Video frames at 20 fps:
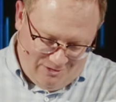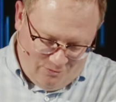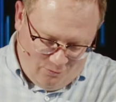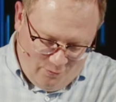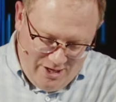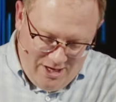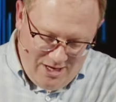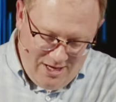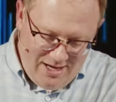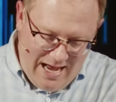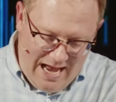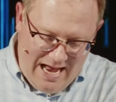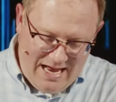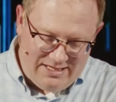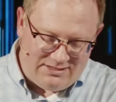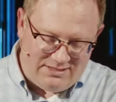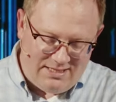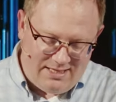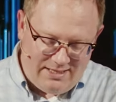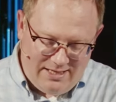we,
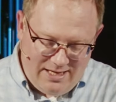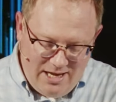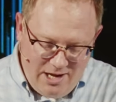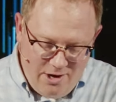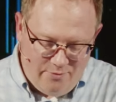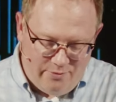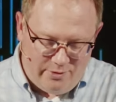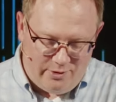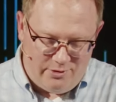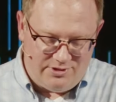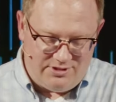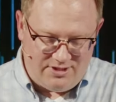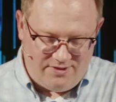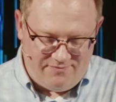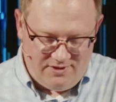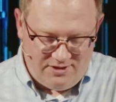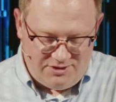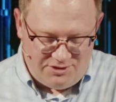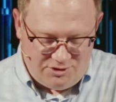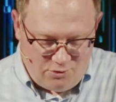as the hearers
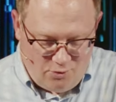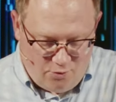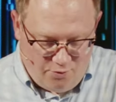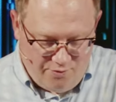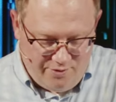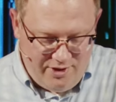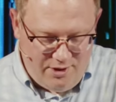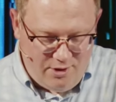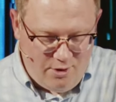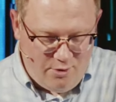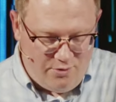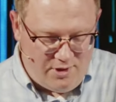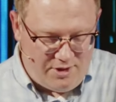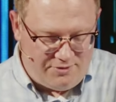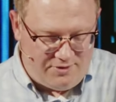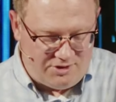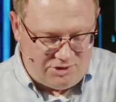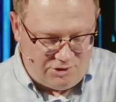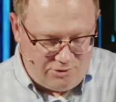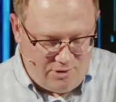of this story, know
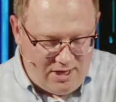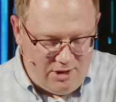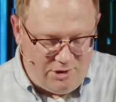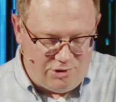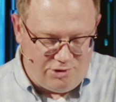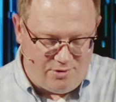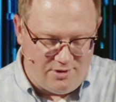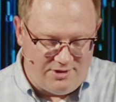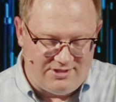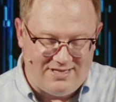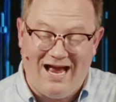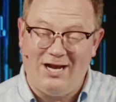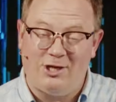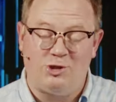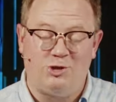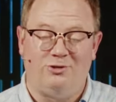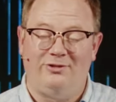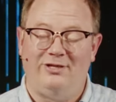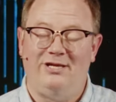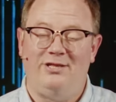that the stranger is
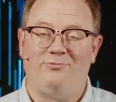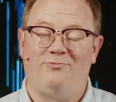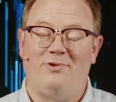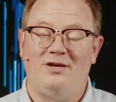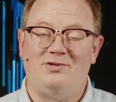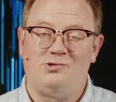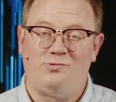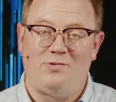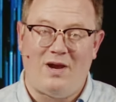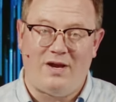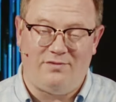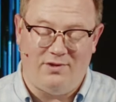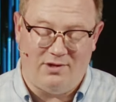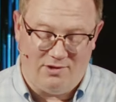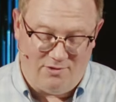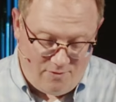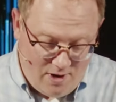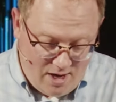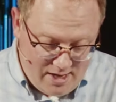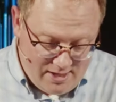actually the
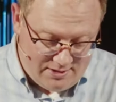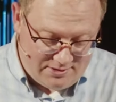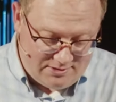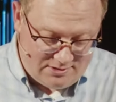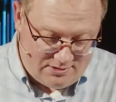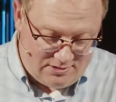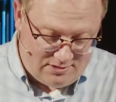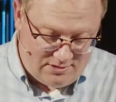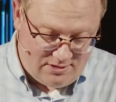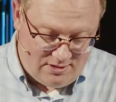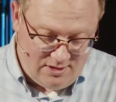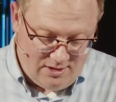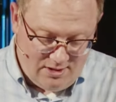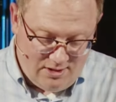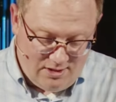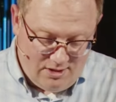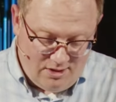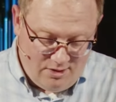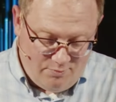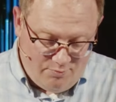resurrected Christ,
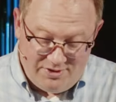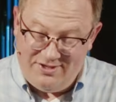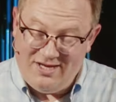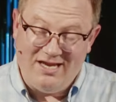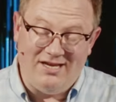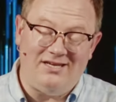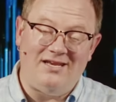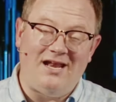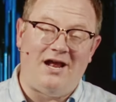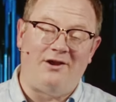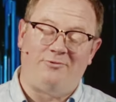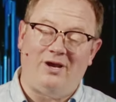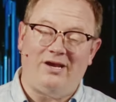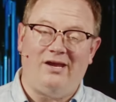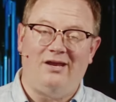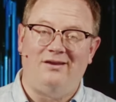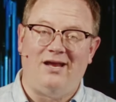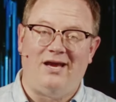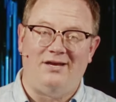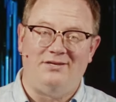but they did not
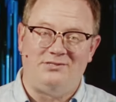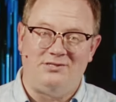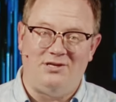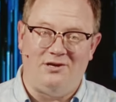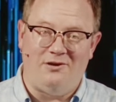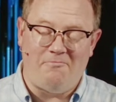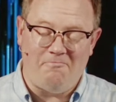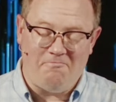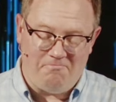recognize him.